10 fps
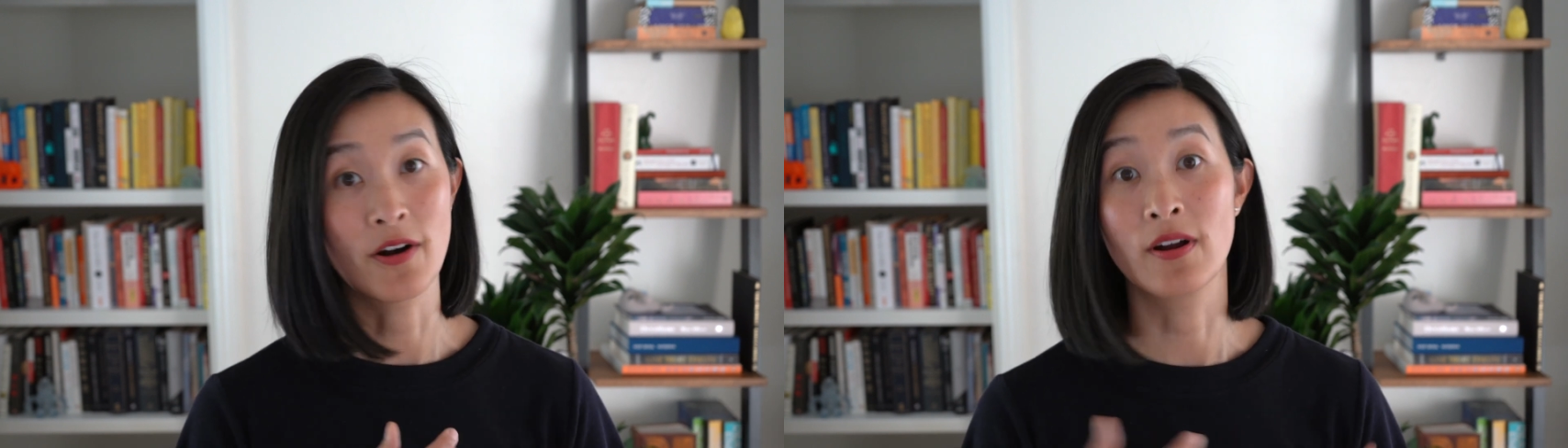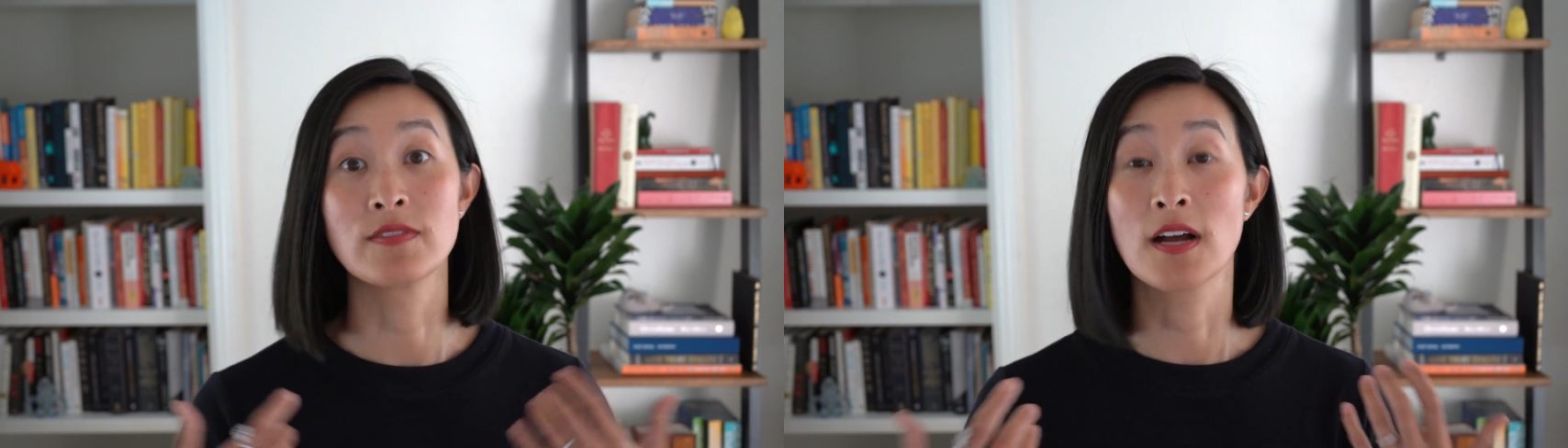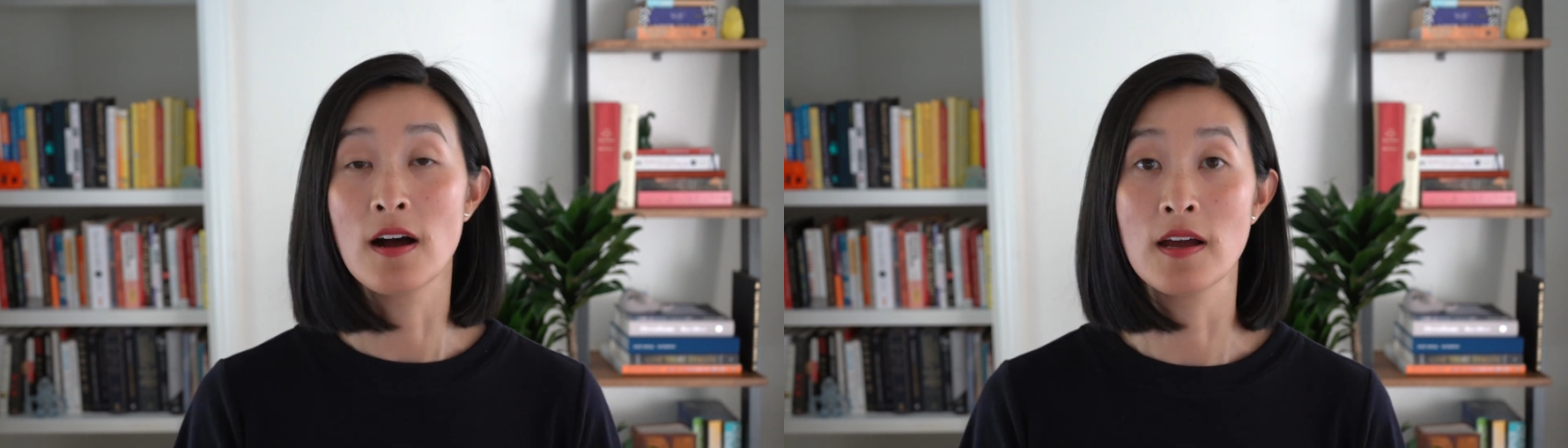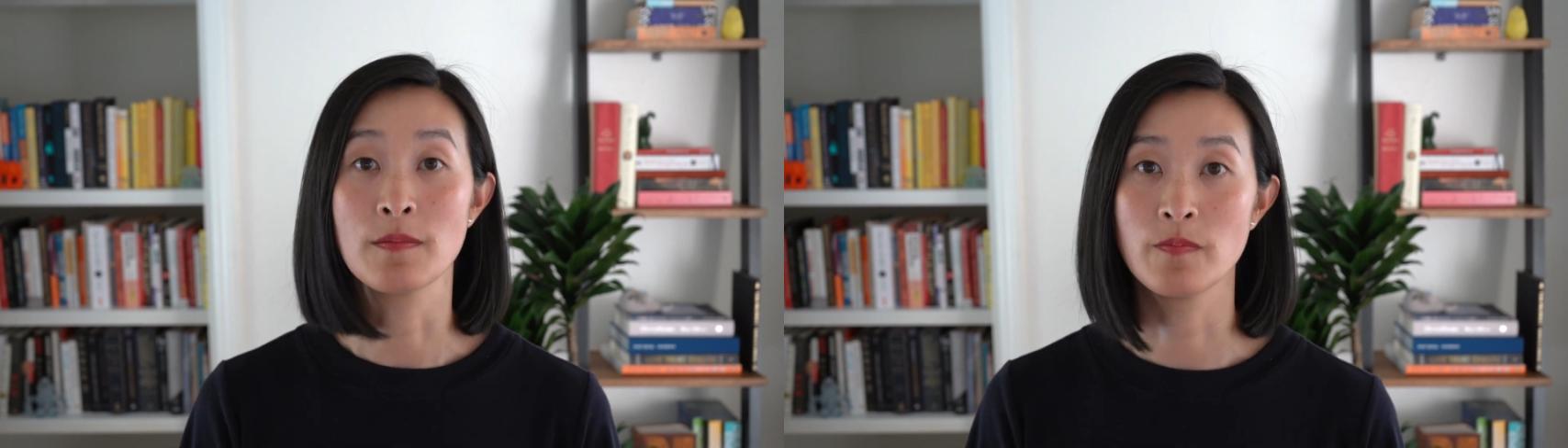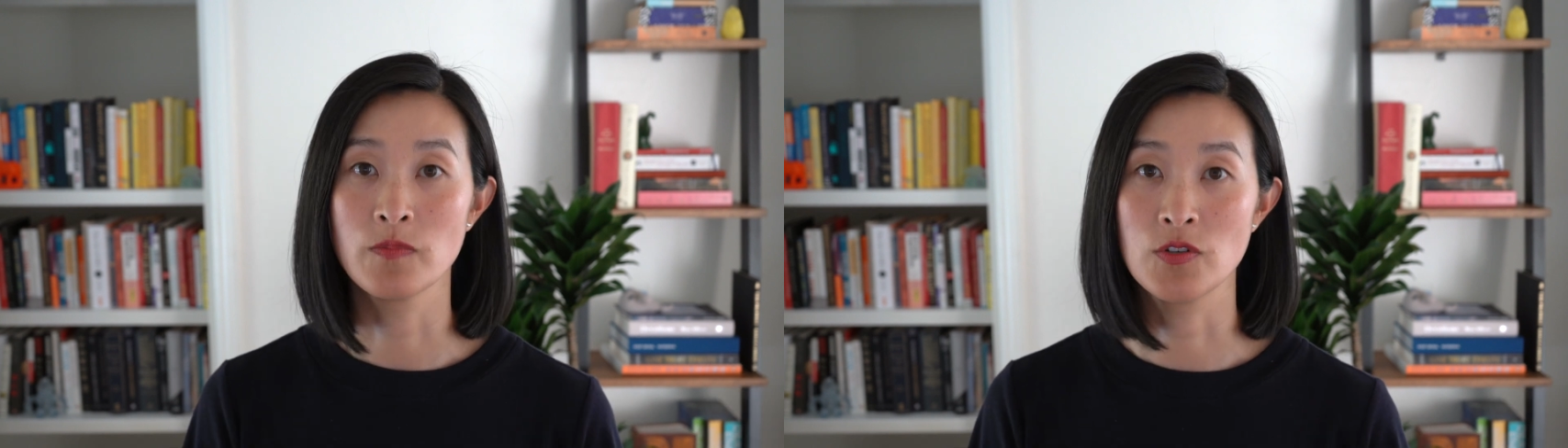I don't have
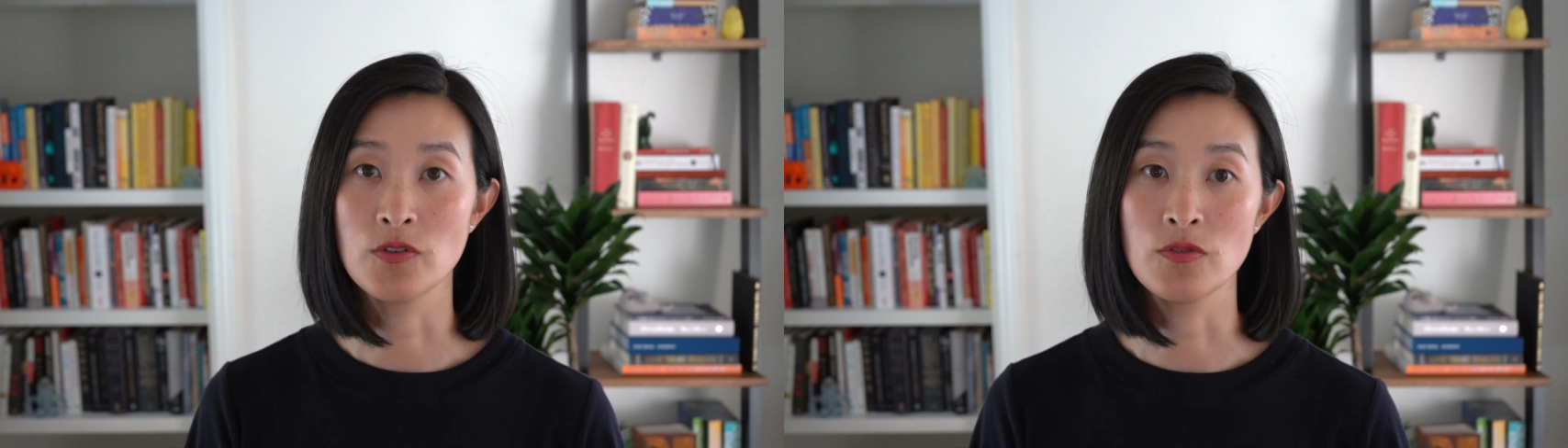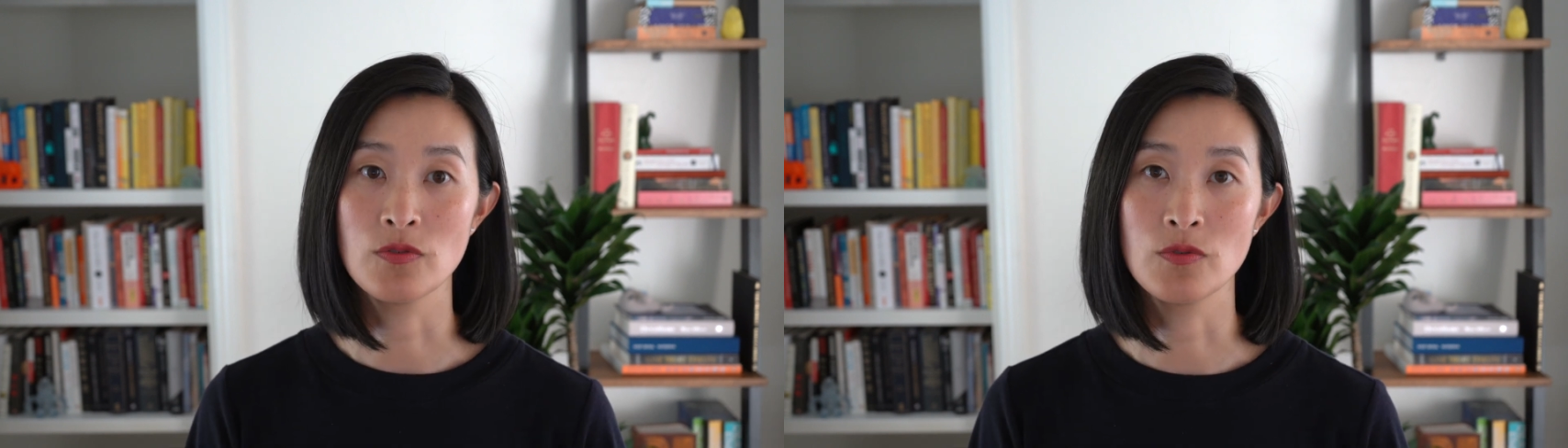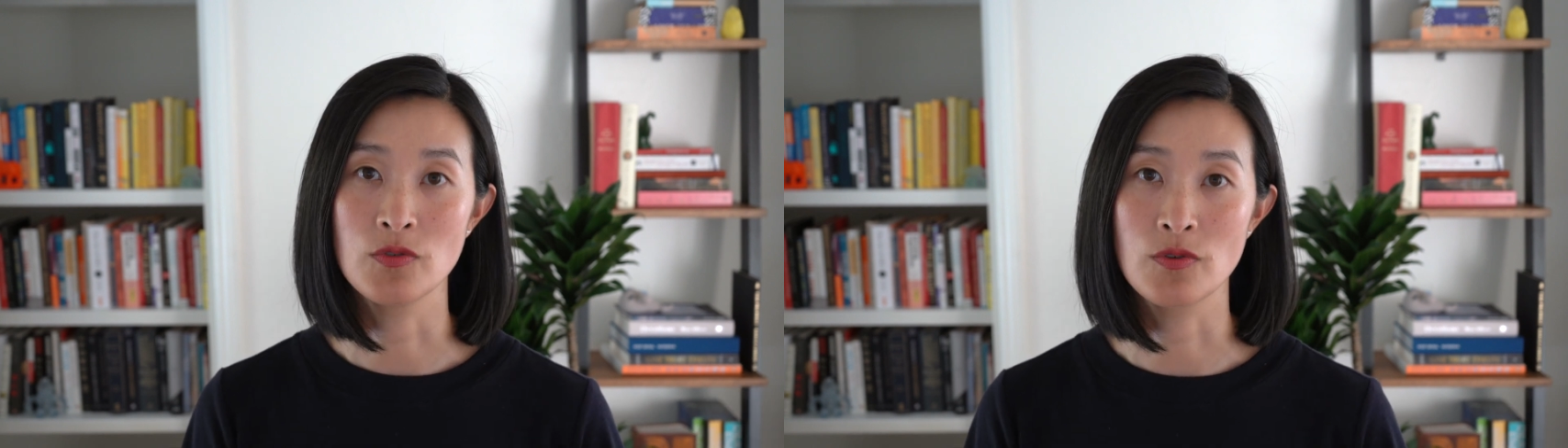time to